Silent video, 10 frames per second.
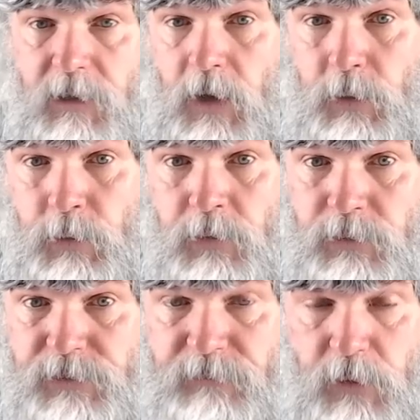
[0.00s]

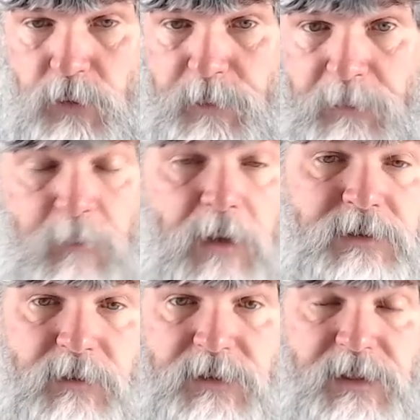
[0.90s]
oodles of local people. Most
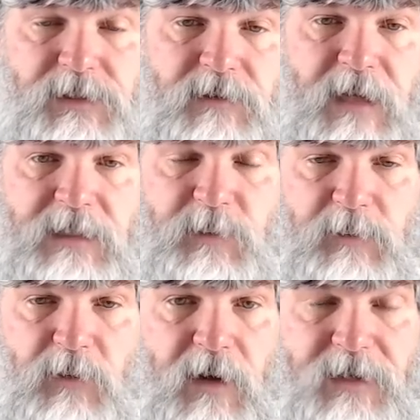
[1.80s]
of those 600,000
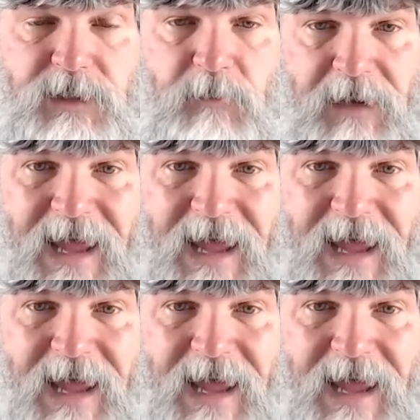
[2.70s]
people are actually black